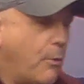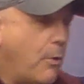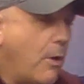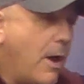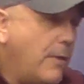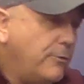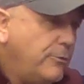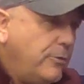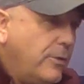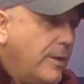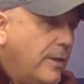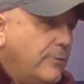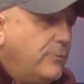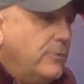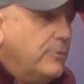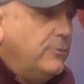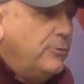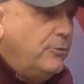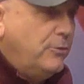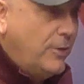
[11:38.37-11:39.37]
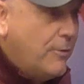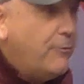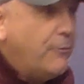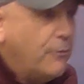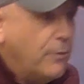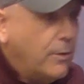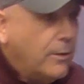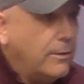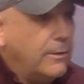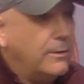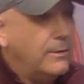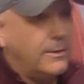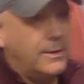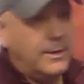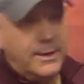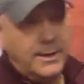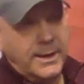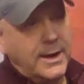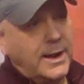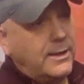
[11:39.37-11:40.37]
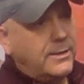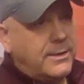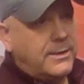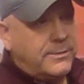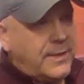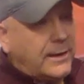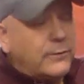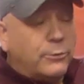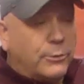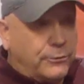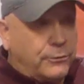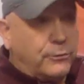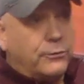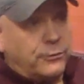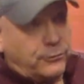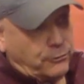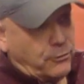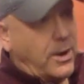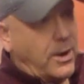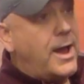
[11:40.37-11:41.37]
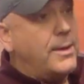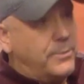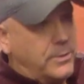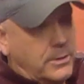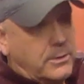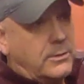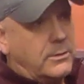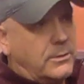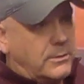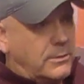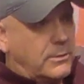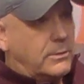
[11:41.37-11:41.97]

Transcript: process is different and I and that's what you're describing.